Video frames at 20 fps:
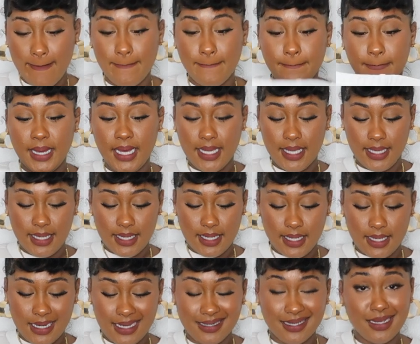But
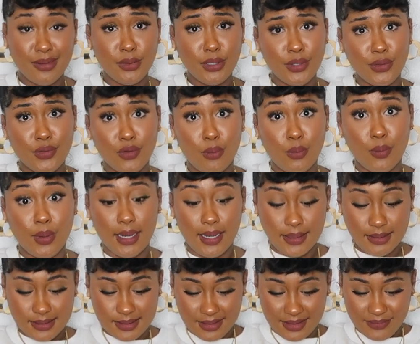I think I wanna throw them away,
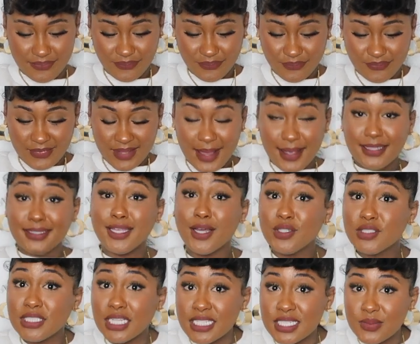honestly
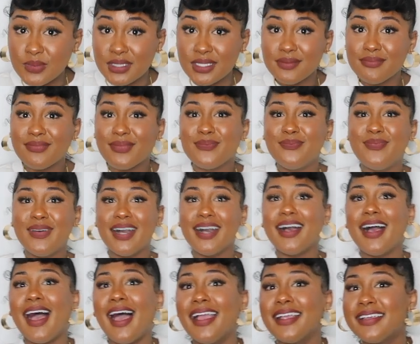don't judge me
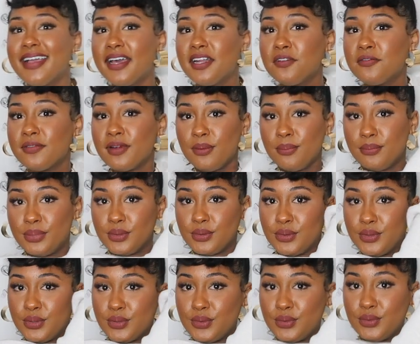but i got it from
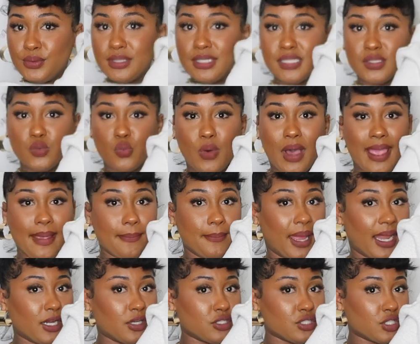boohoo these white
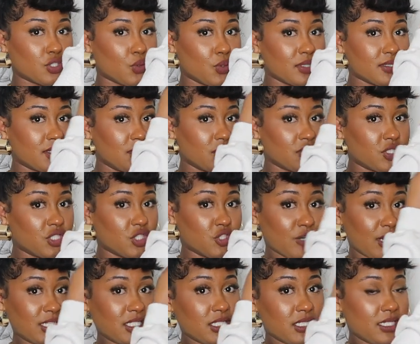biker shorts they're
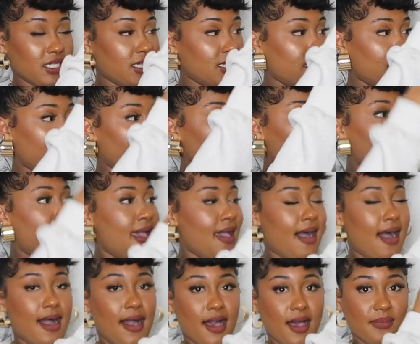stretchy
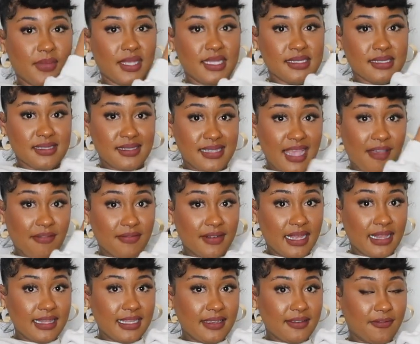um, these
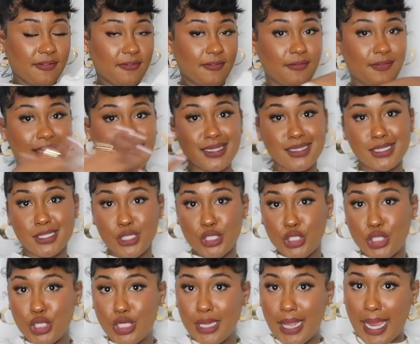definitely fit to
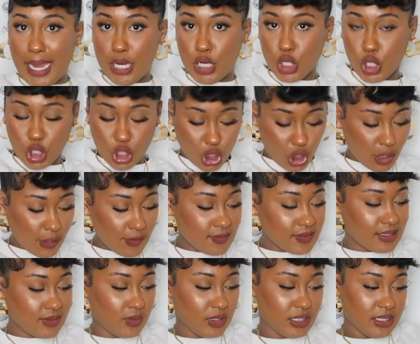your like
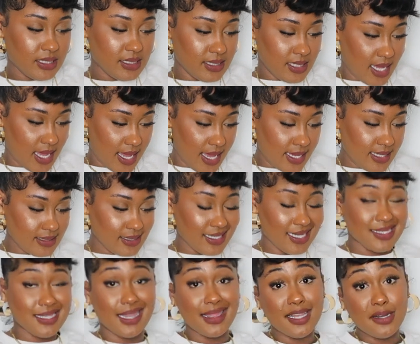curves, which is nice.
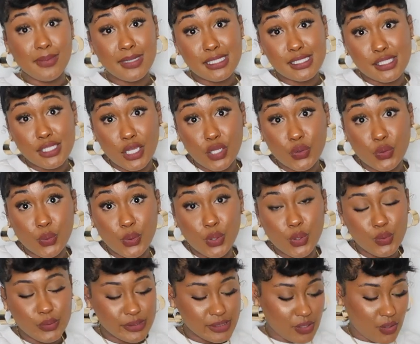It's a little bit
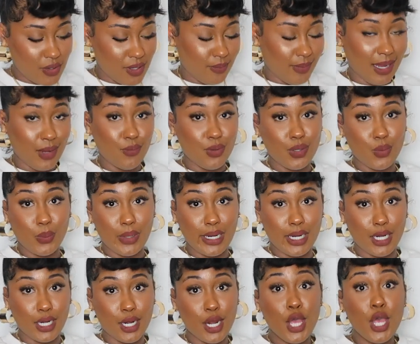see-through, so you might want to
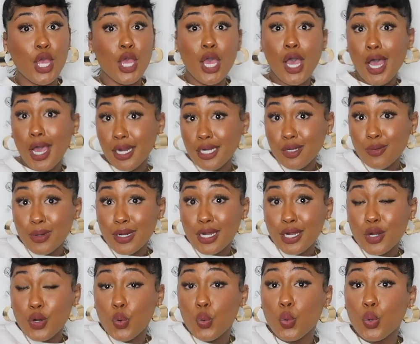wear
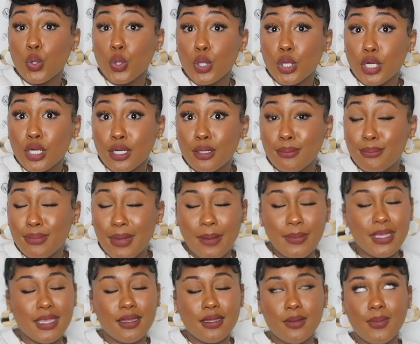underwear or, I
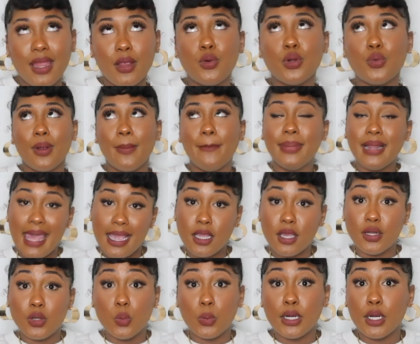mean, you might to wear black
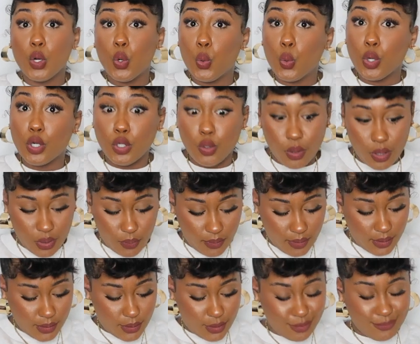underwear or no
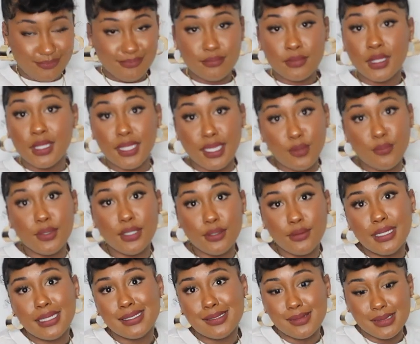underwear at all. Yeah, we do
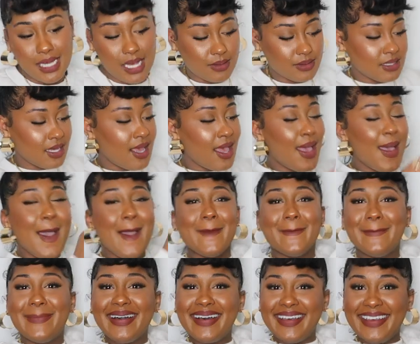that sometimes.
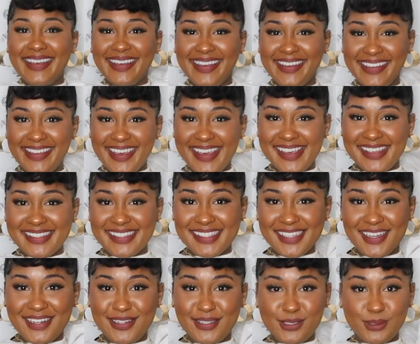But yeah,
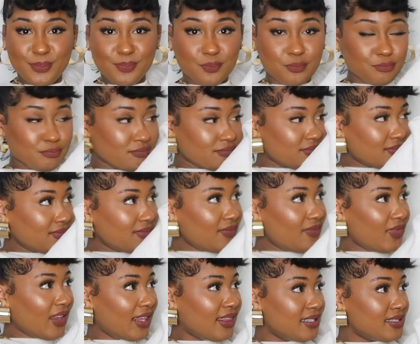so
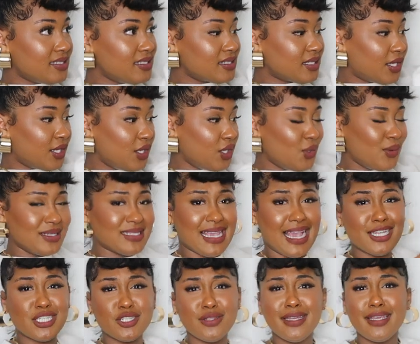this is cute. It's
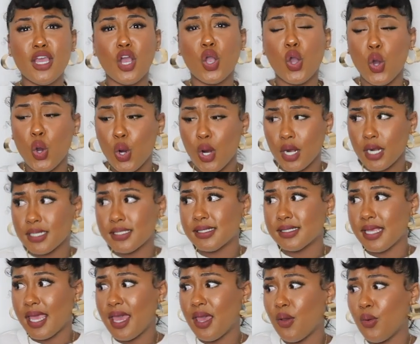actually a cord
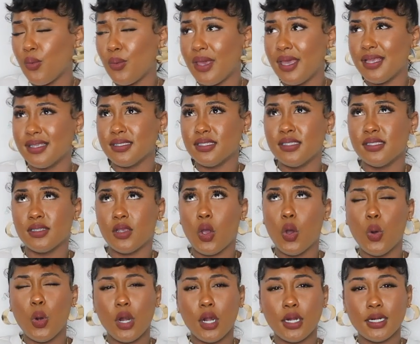set with,
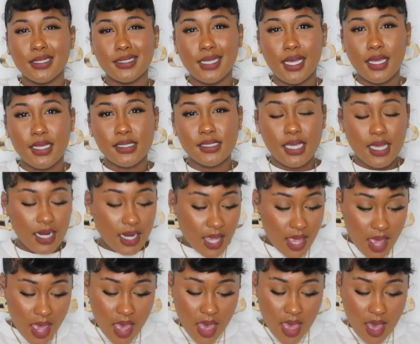cord, is that how you say it?
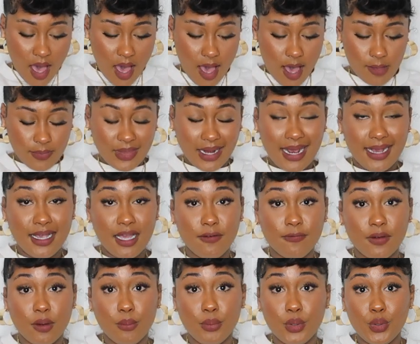Um, that I
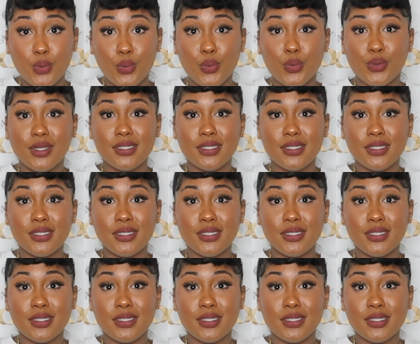got from Boohoo.